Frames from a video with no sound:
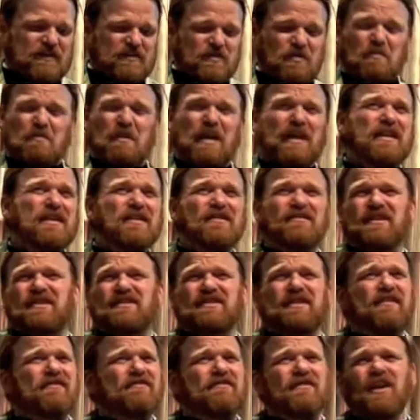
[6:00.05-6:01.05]
So many of
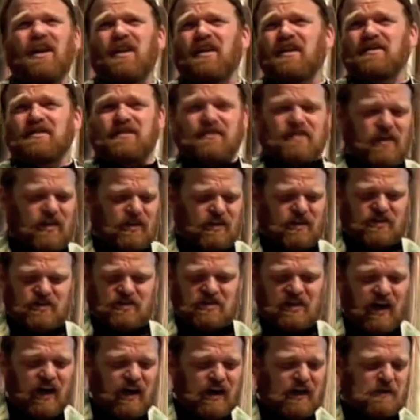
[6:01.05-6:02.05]
us have lost our
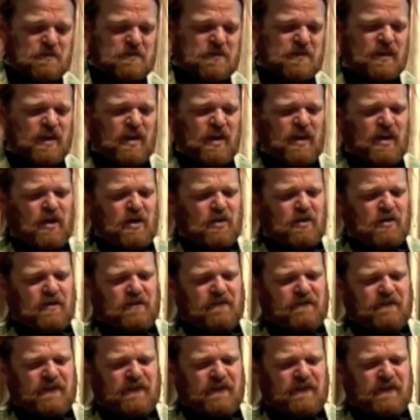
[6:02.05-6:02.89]
jobs or are